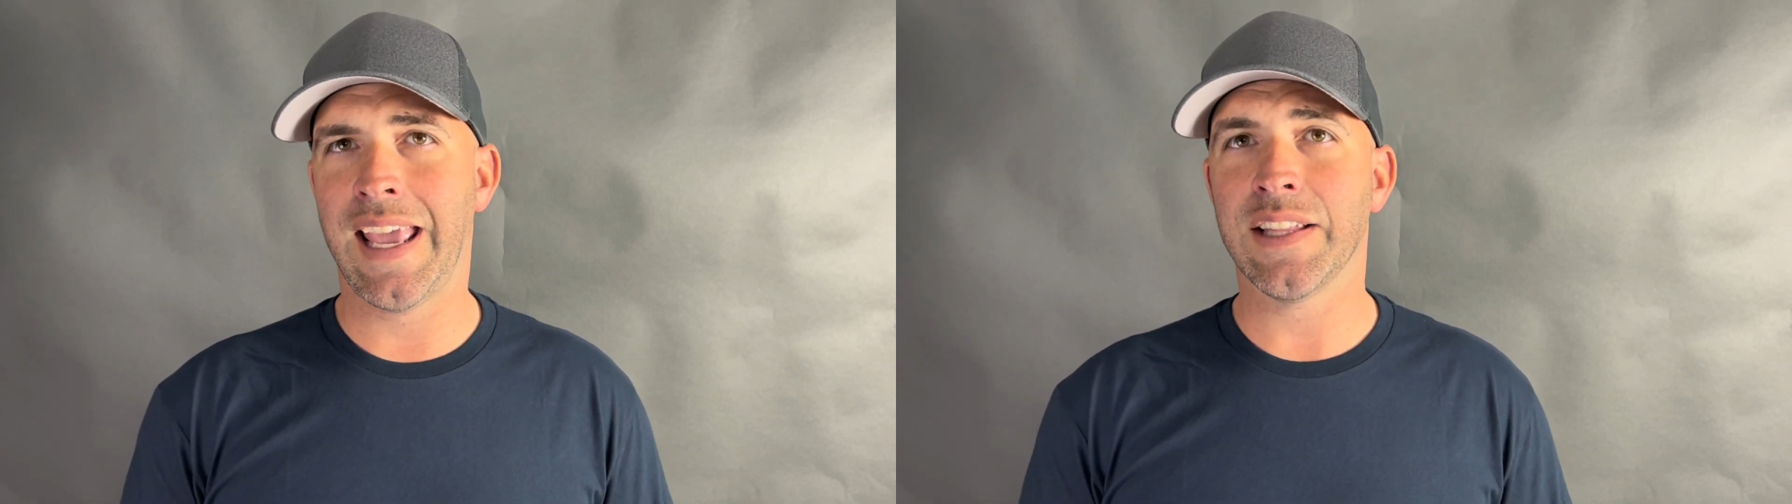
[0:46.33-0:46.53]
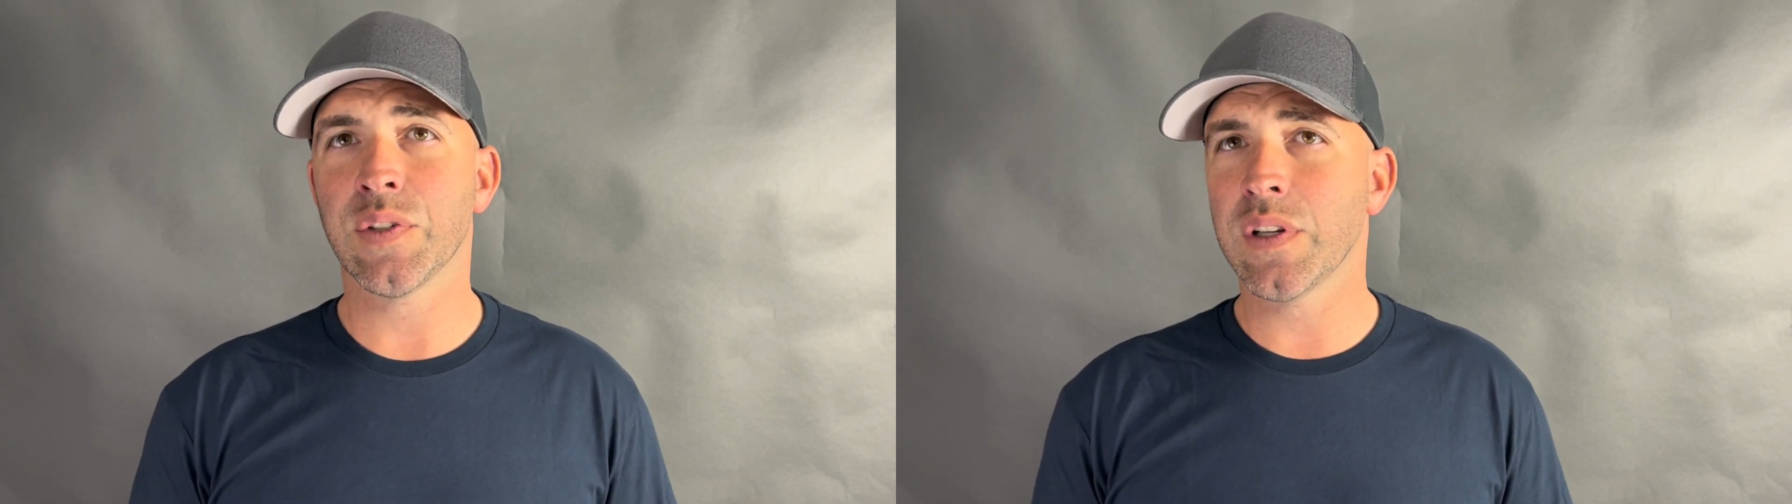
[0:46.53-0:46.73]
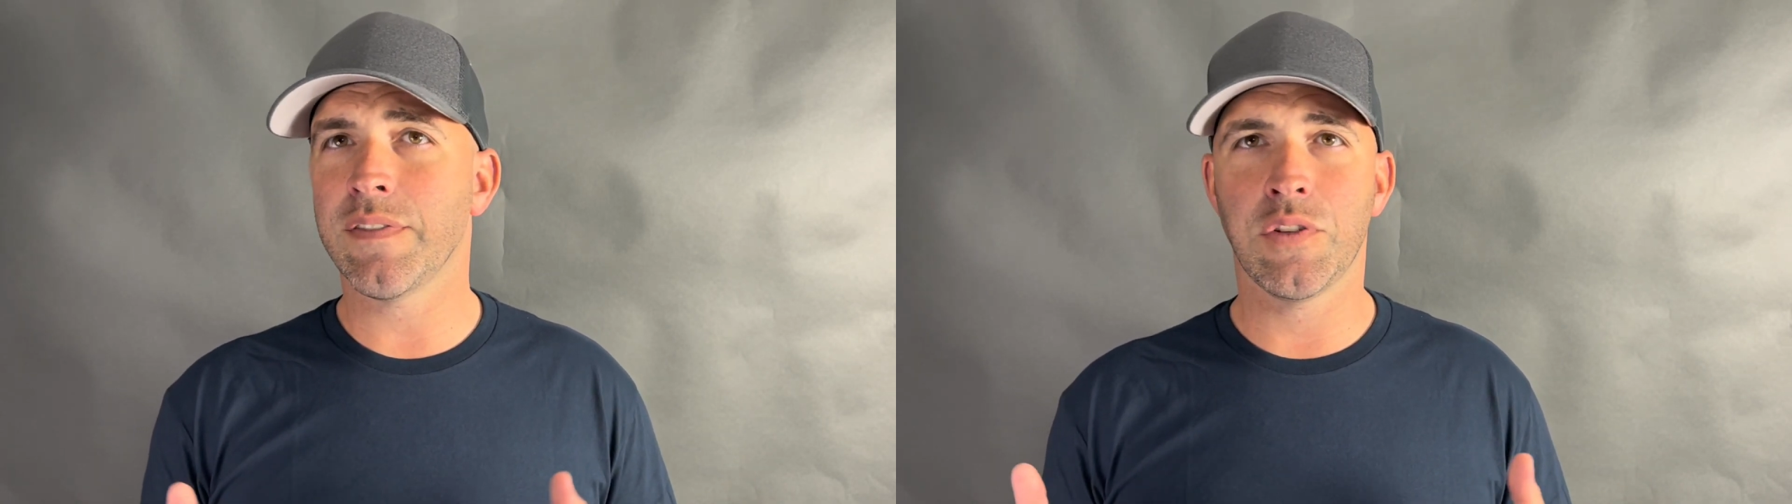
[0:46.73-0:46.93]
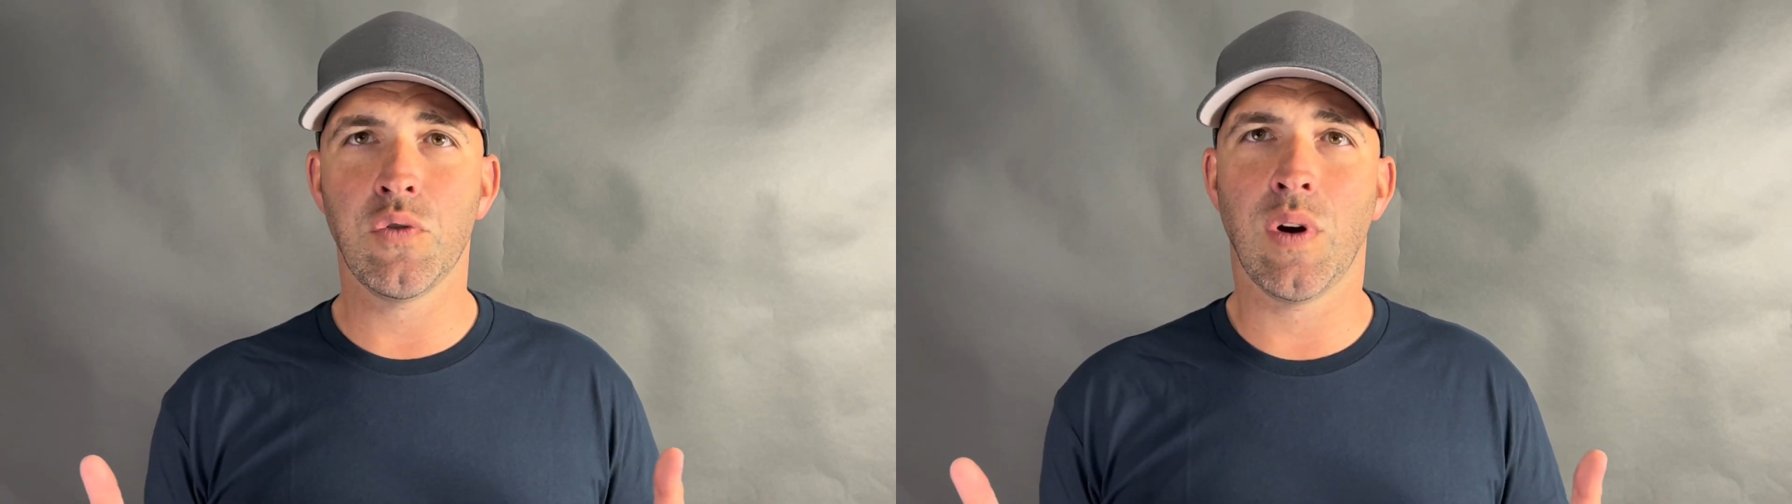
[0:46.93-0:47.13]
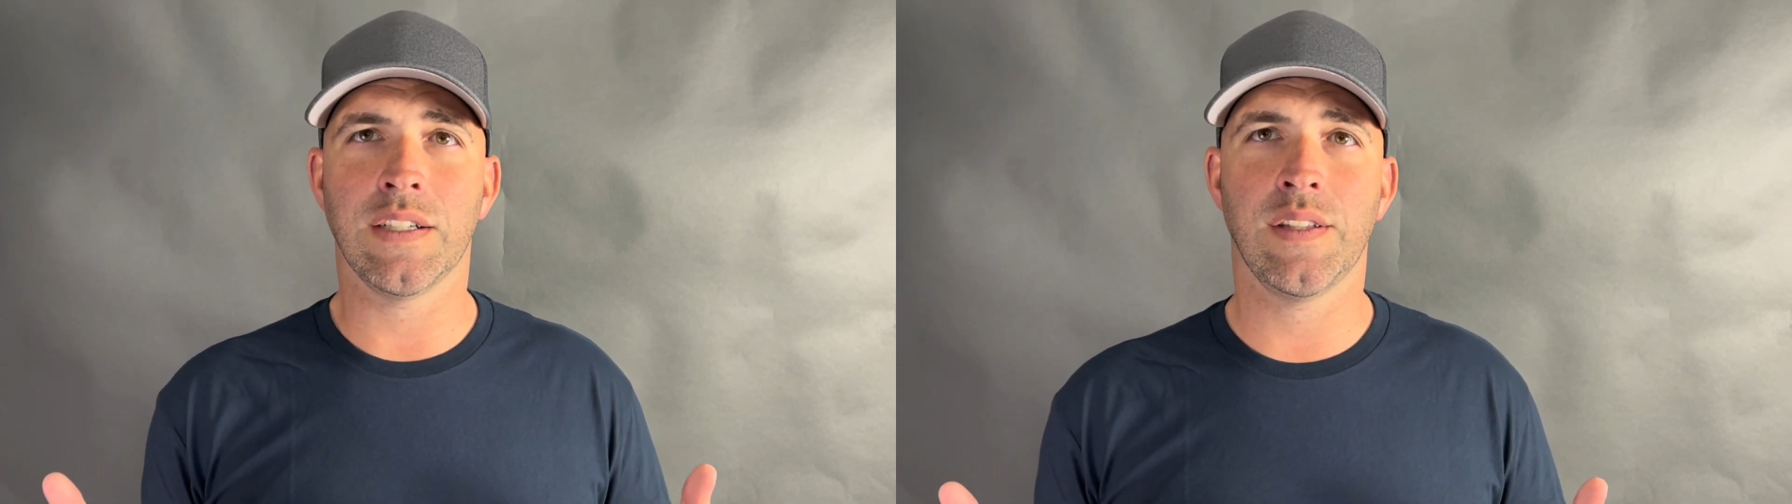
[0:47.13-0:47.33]
answering a few
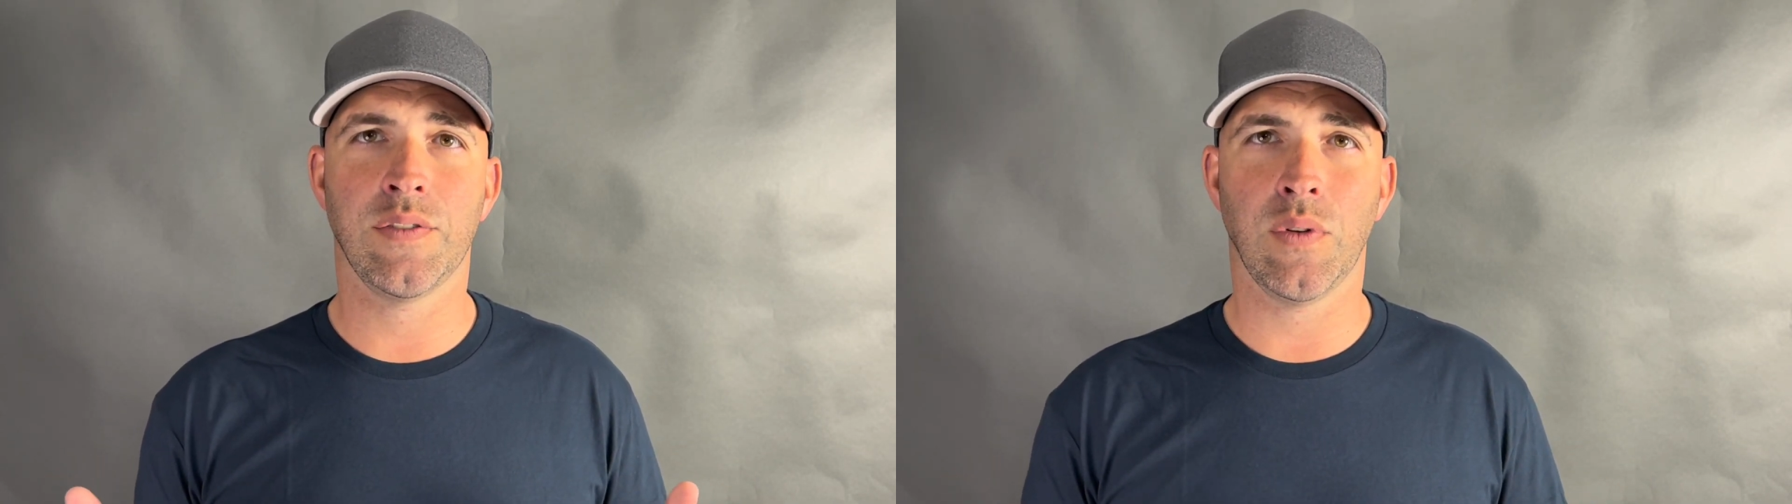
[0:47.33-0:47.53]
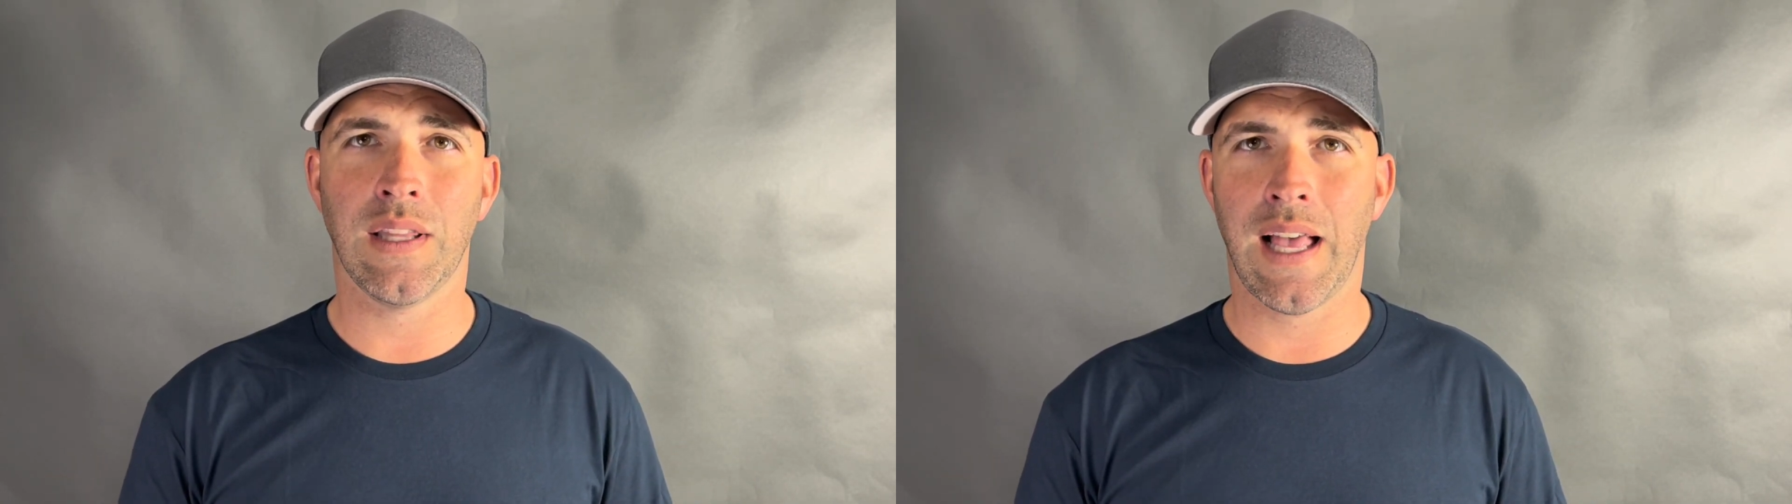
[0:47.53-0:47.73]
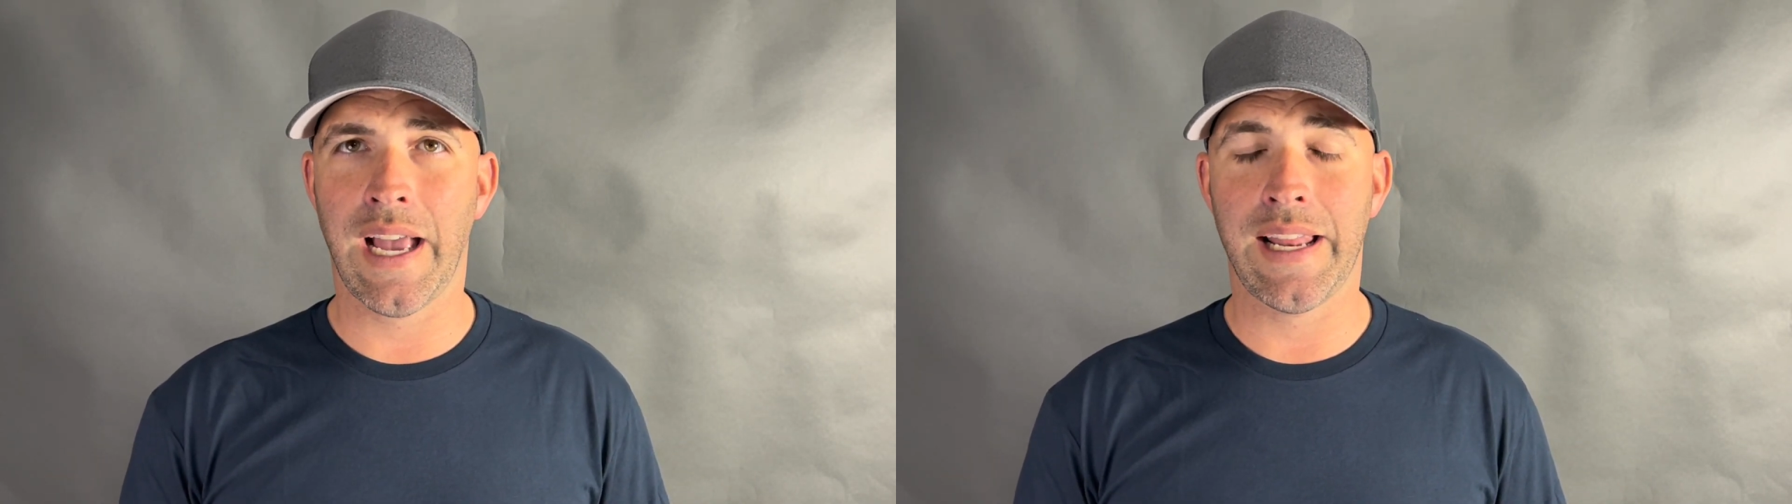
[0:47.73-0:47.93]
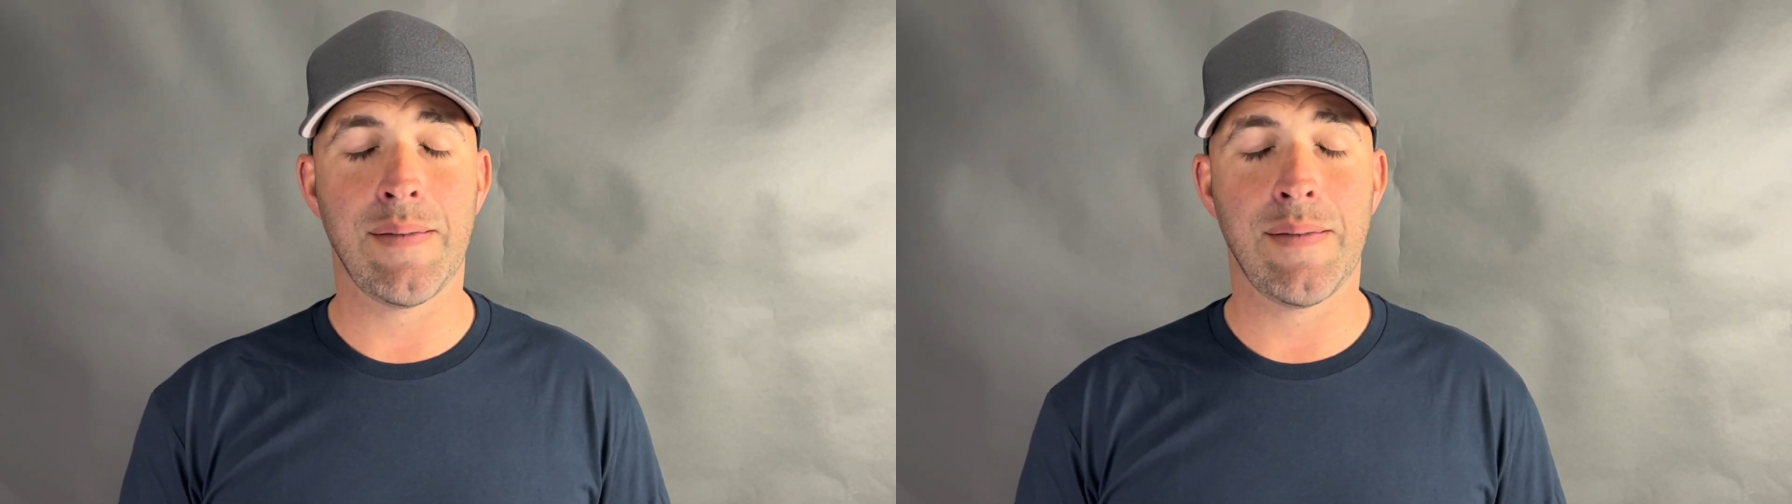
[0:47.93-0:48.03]
questions online,